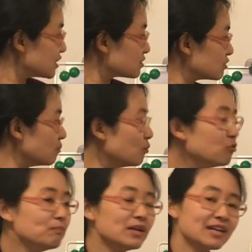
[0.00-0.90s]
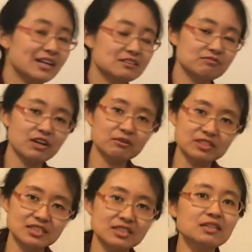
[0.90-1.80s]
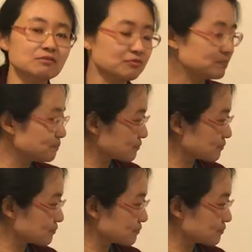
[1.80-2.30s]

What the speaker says: So the movement gets very stiff.